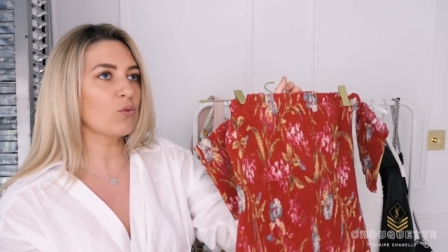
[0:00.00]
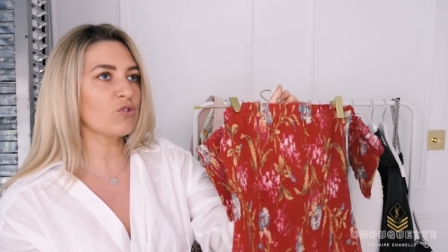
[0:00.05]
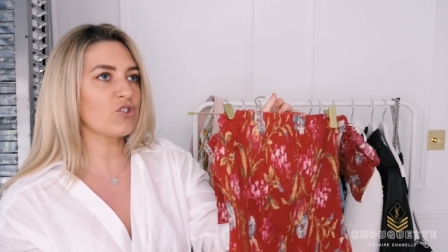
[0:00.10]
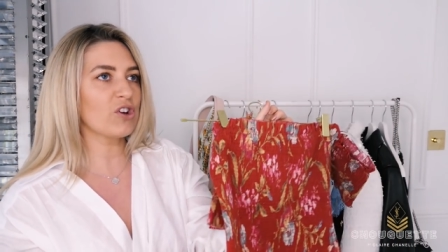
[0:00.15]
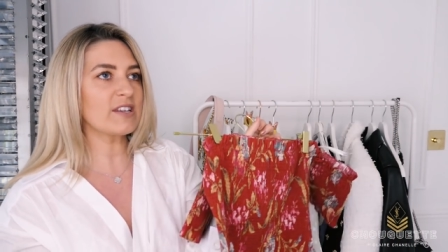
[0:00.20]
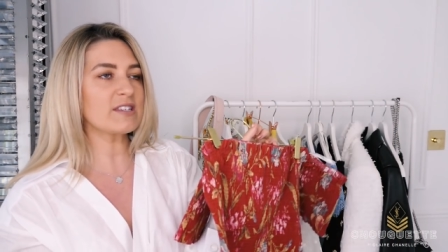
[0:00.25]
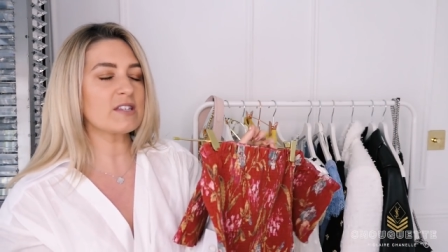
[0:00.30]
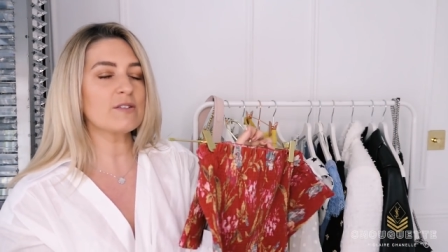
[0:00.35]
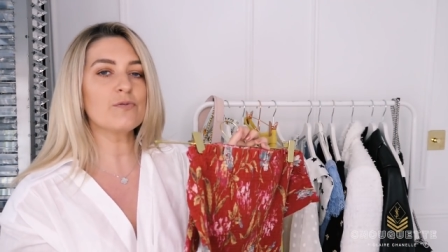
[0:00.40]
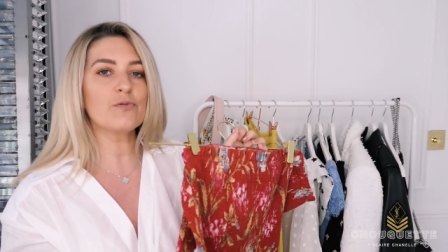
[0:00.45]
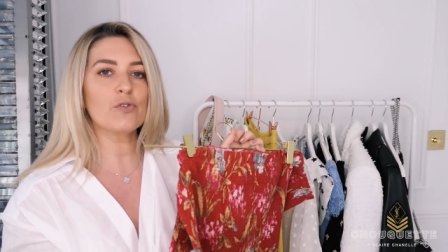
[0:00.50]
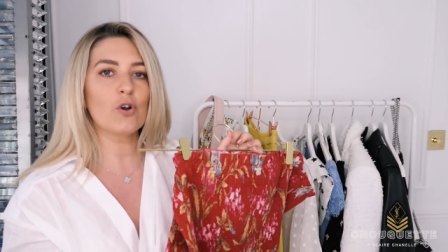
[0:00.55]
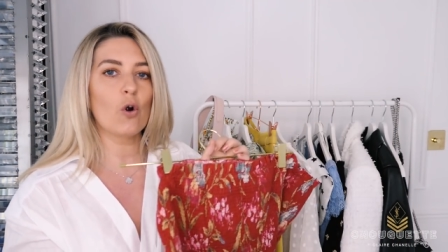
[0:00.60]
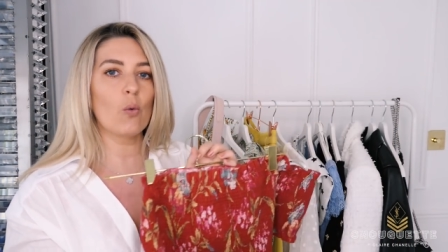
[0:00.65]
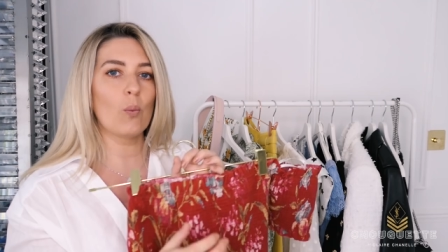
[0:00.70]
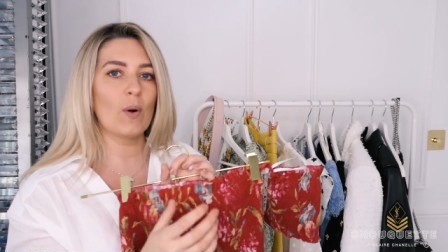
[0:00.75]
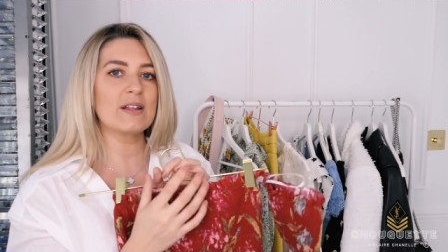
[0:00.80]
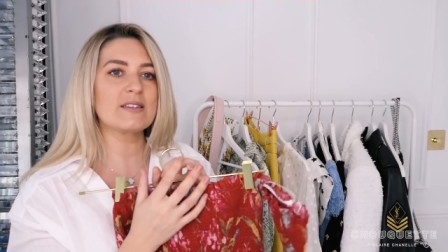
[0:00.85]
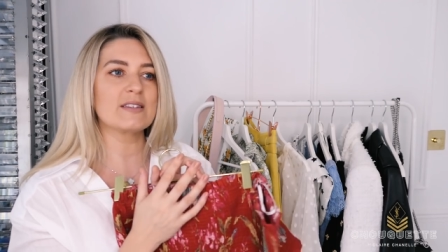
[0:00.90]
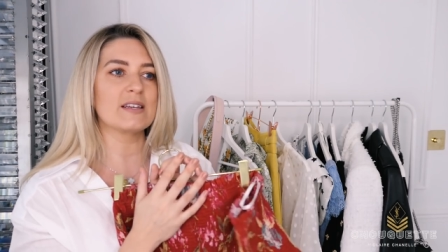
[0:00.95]
dressing for
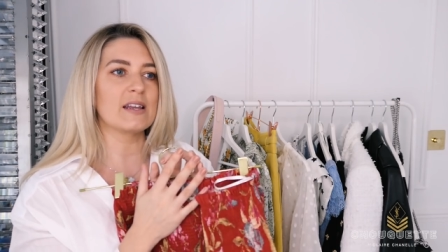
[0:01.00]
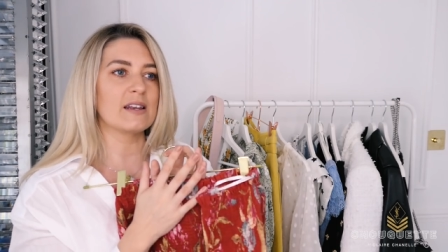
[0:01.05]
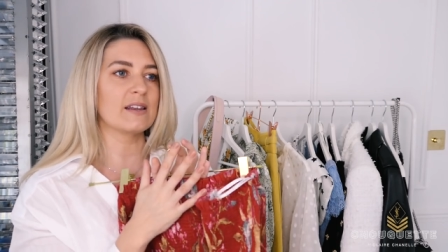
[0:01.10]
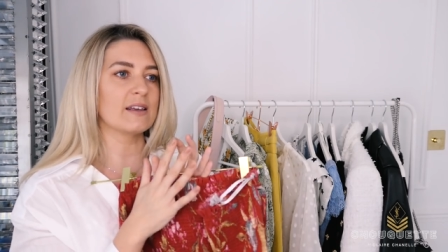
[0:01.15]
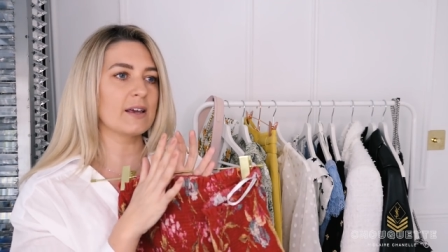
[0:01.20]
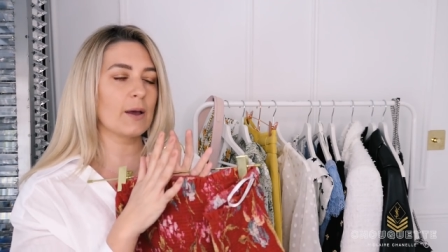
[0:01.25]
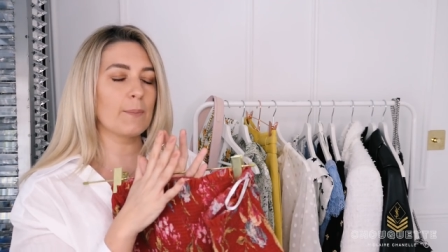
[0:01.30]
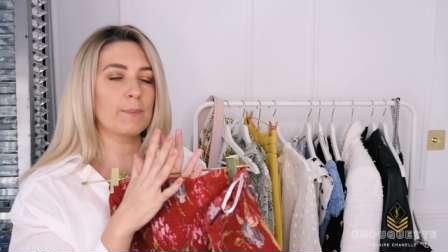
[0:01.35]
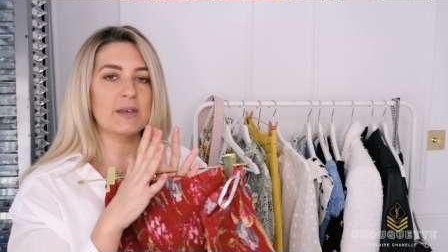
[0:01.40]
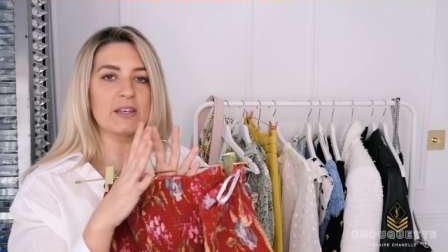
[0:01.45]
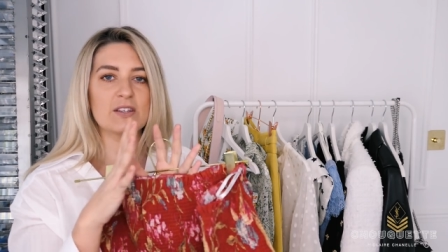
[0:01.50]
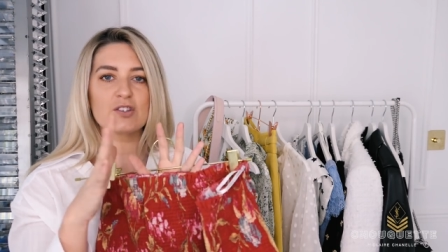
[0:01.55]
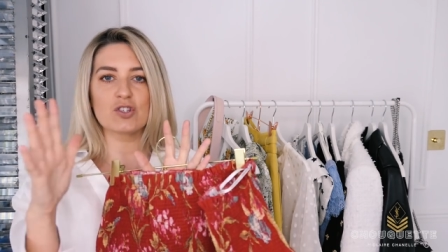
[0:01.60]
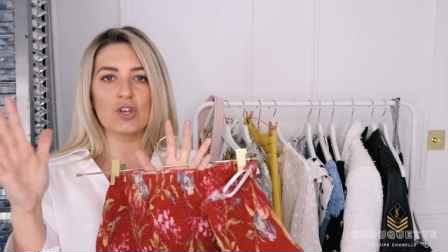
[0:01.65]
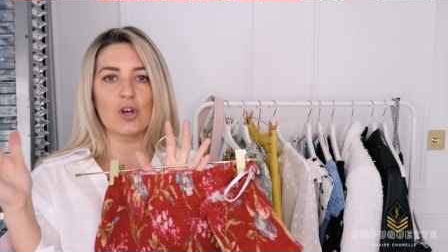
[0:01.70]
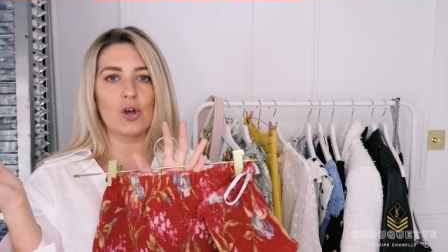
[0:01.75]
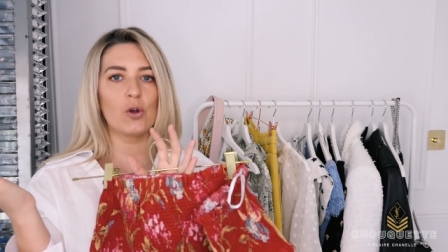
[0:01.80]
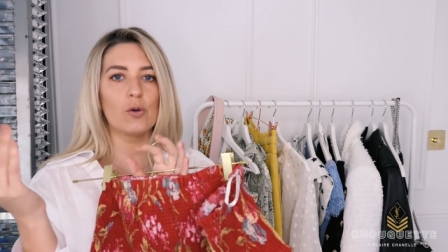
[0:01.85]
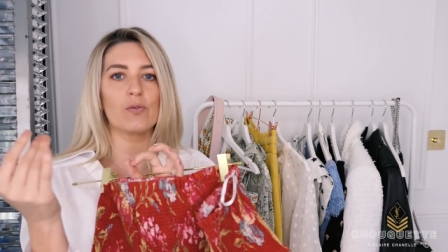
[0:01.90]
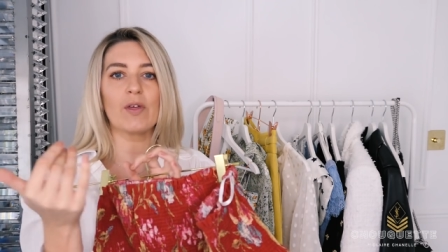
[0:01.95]
a wedding can be
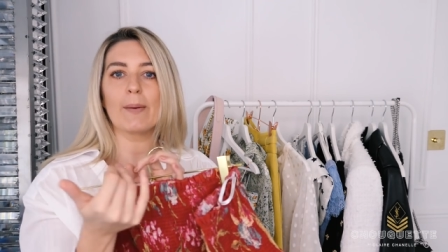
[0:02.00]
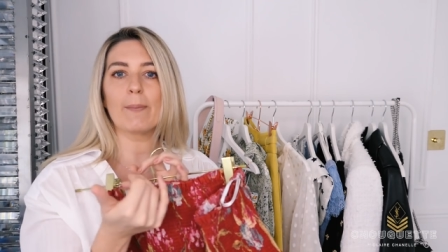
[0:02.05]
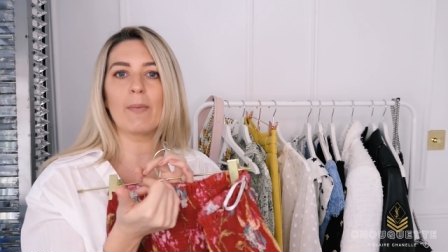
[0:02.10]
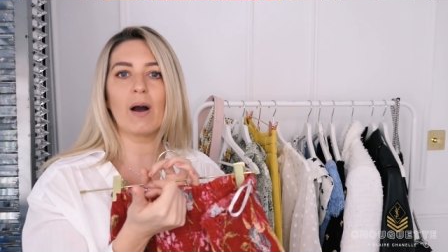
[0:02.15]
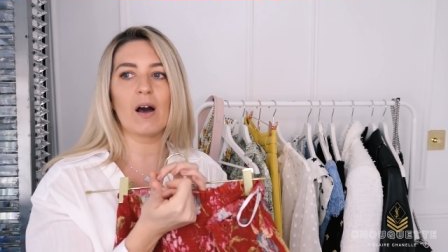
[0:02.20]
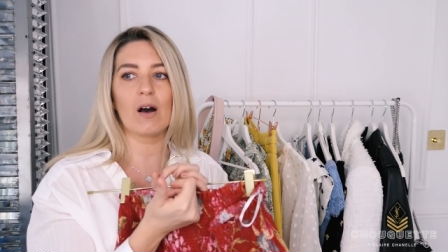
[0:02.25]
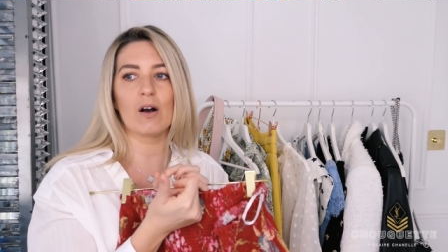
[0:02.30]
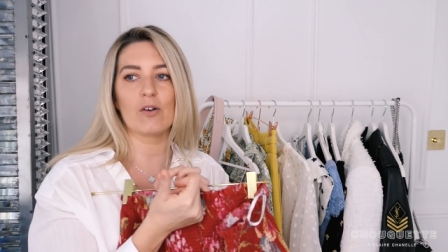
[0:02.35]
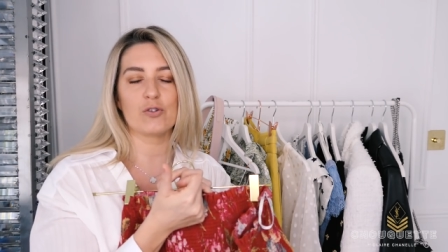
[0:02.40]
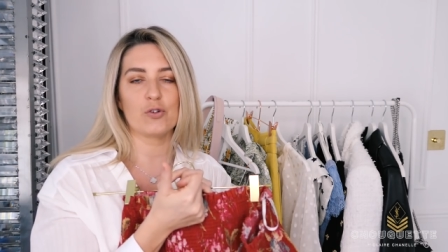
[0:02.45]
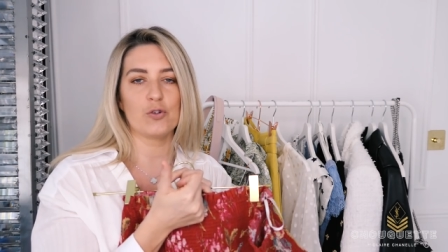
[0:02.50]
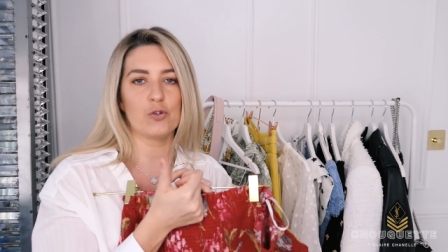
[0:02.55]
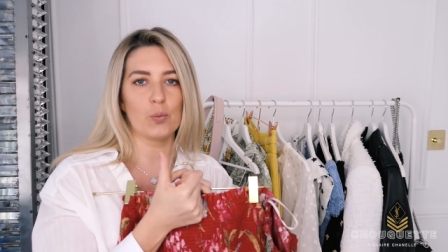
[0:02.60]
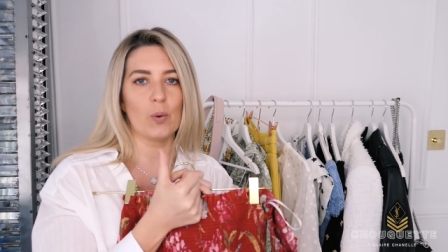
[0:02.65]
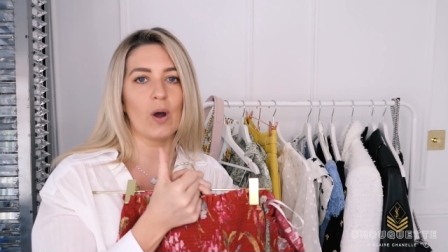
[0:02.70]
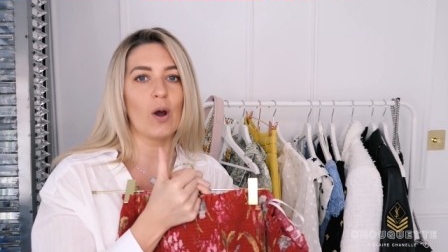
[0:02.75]
so they might ask you to